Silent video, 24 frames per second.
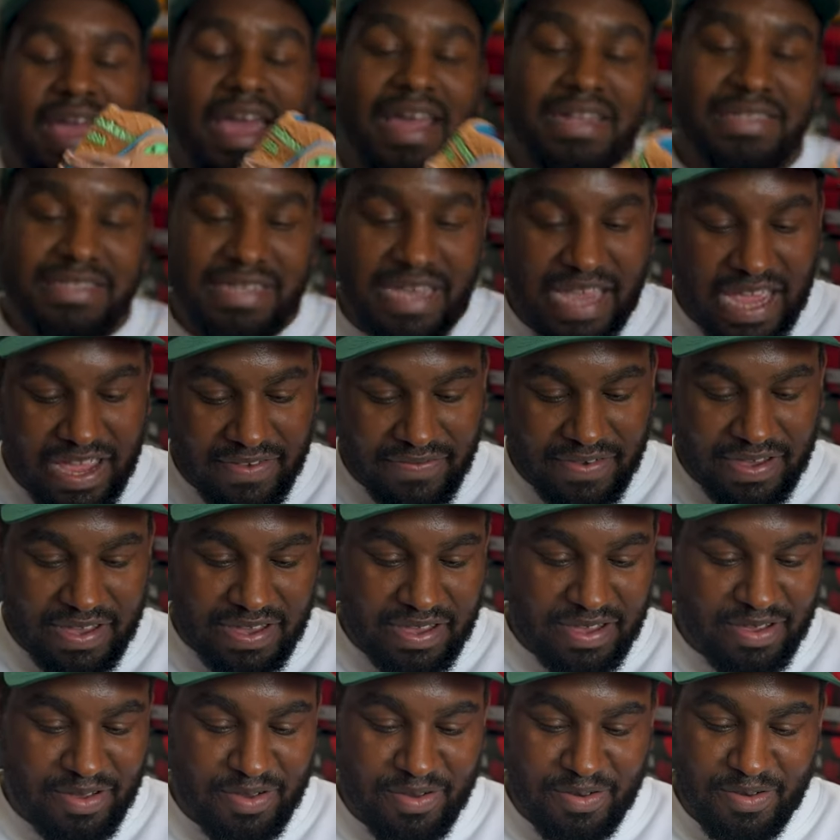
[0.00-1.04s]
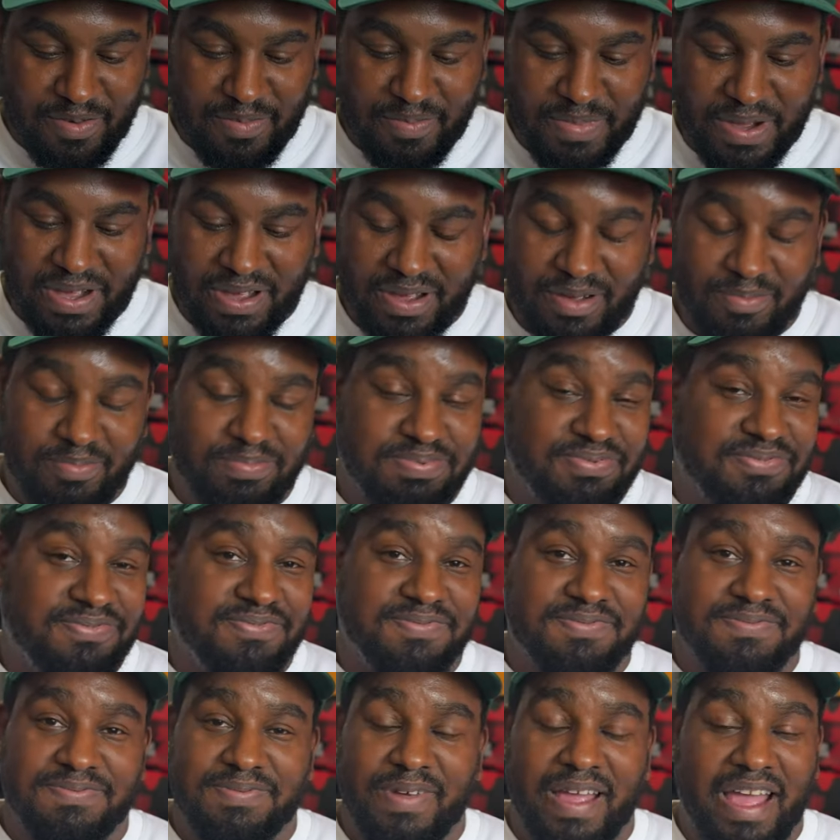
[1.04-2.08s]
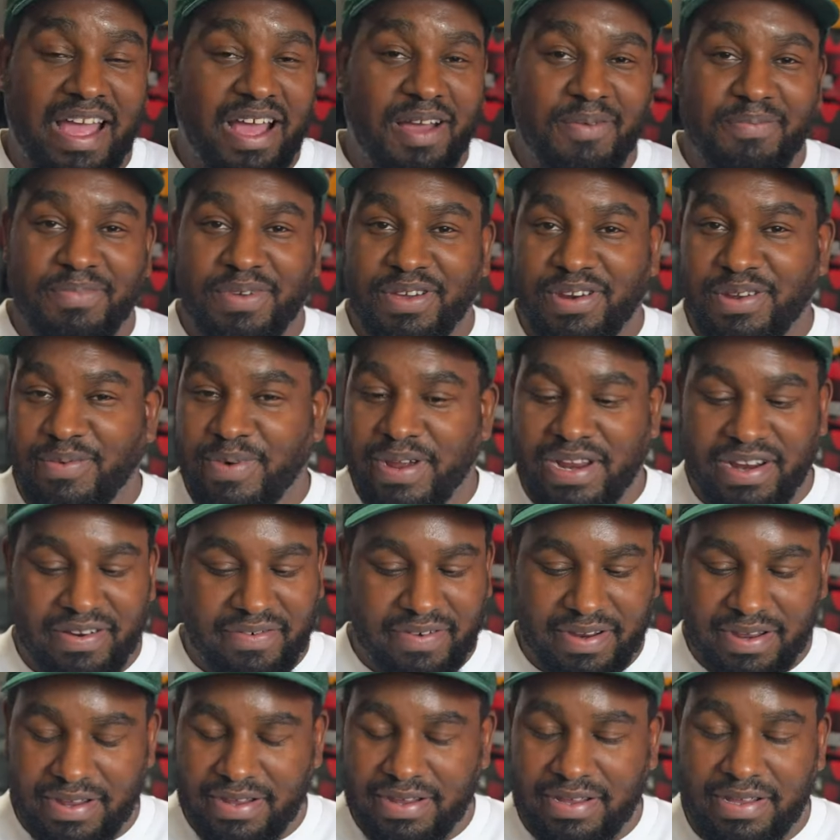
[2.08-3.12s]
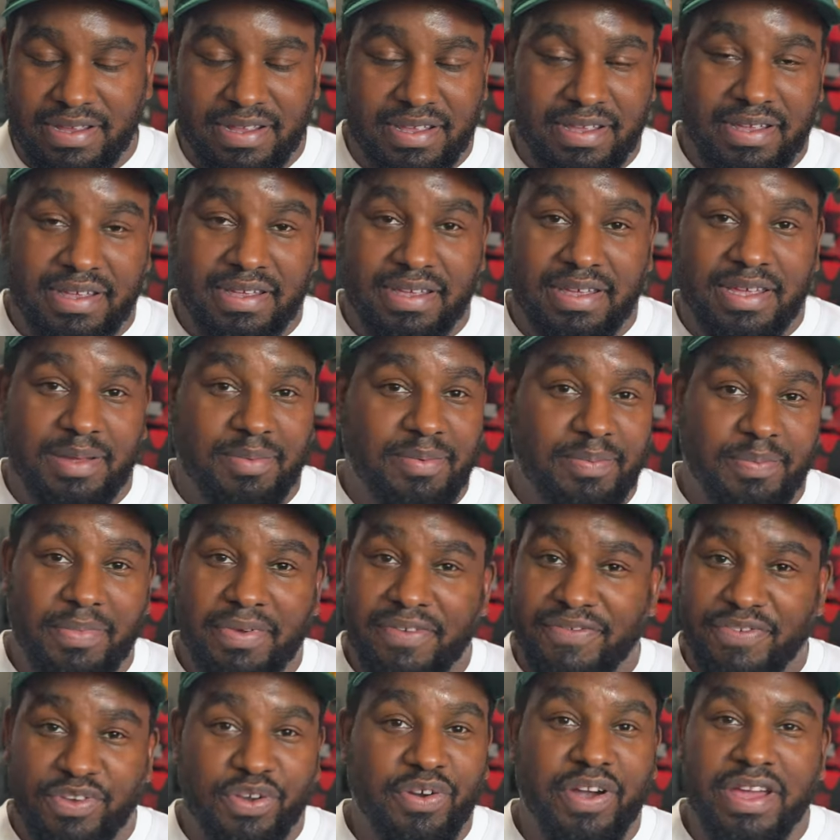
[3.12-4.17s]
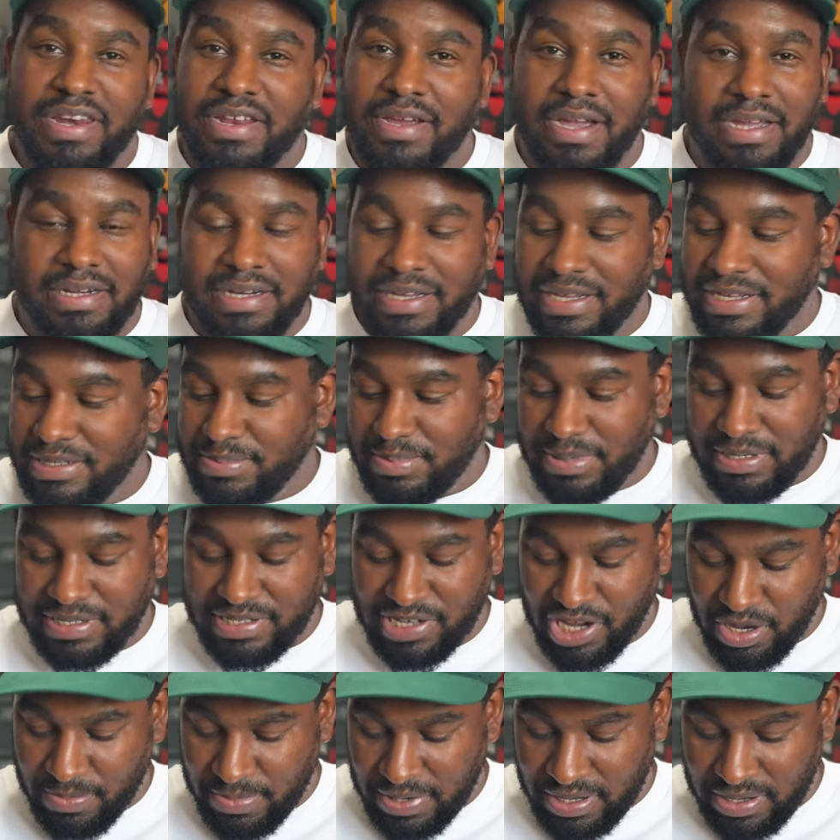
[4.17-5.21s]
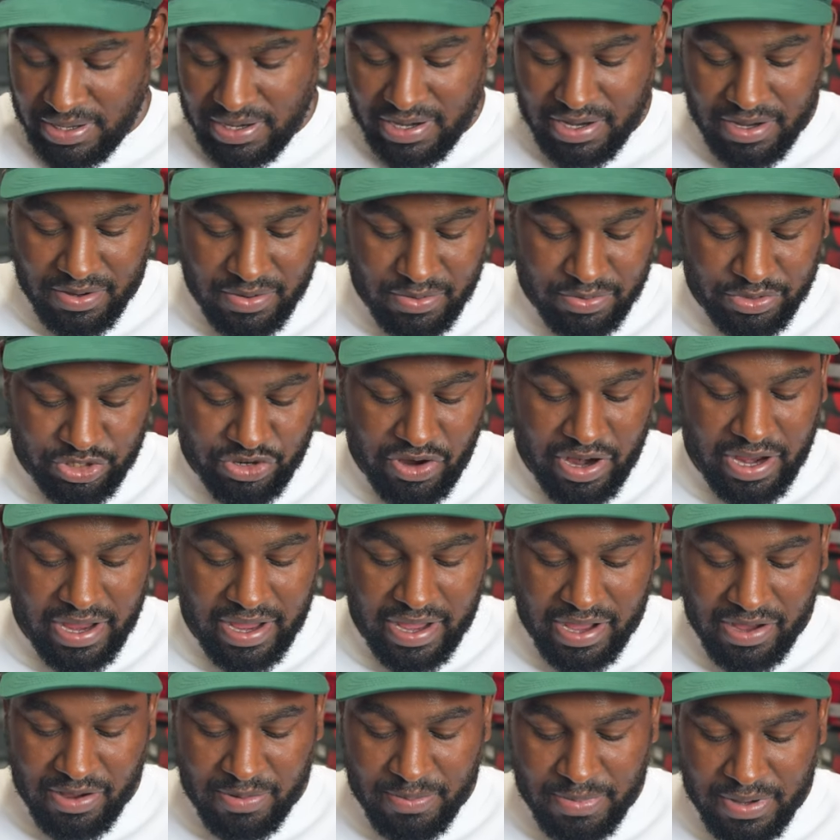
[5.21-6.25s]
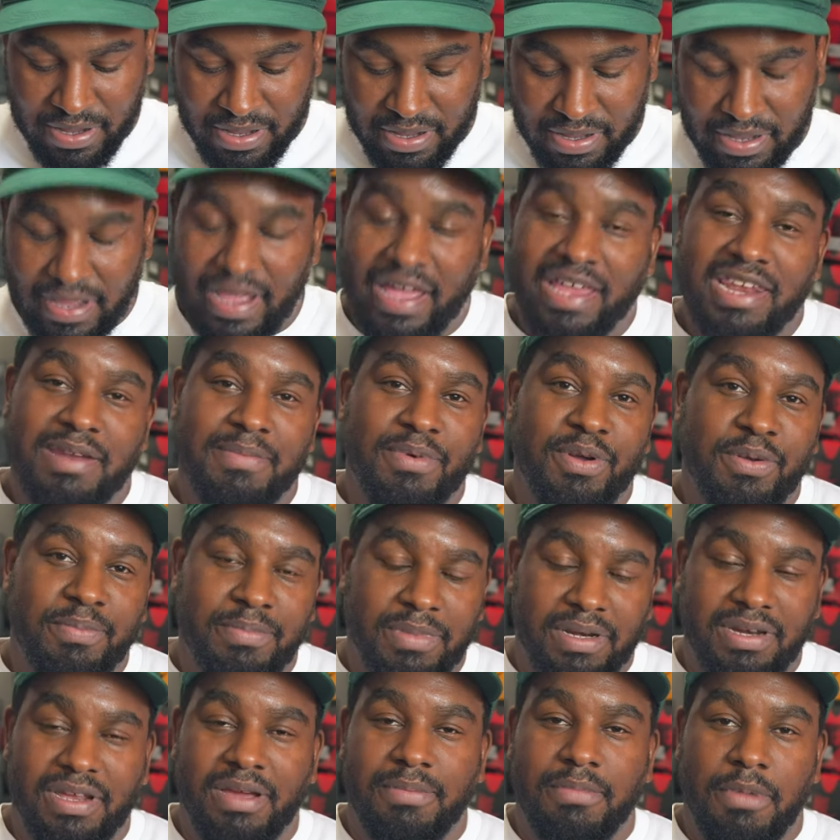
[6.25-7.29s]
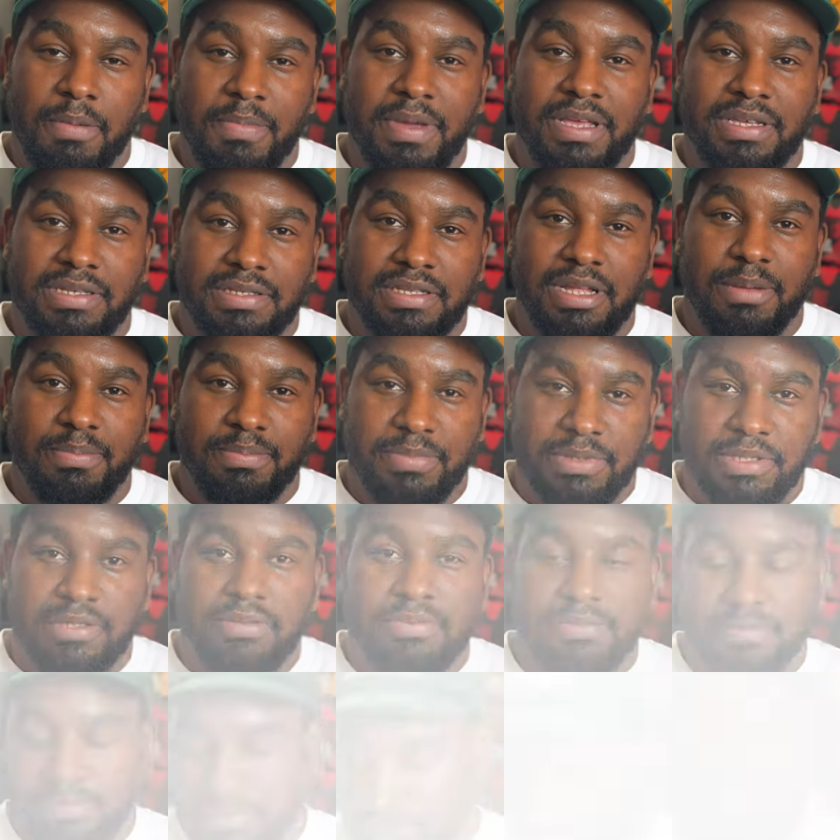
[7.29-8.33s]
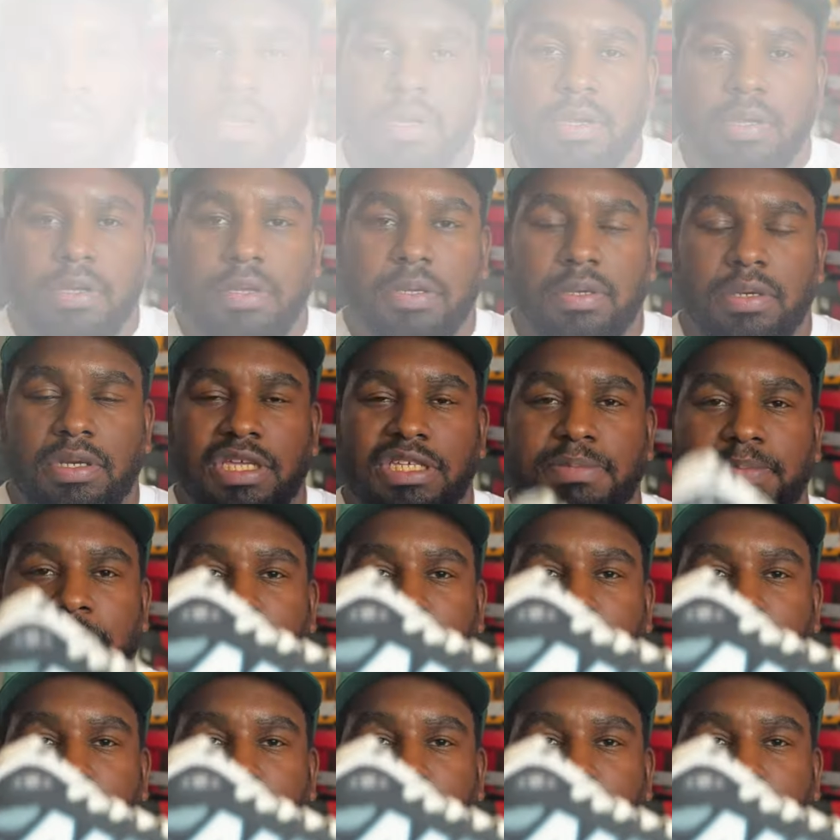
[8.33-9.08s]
had to have it, but how I'm gonna wear it. If you got any ideas, please tell me and I'll try it out. But at the moment, I'm a bit stumped. This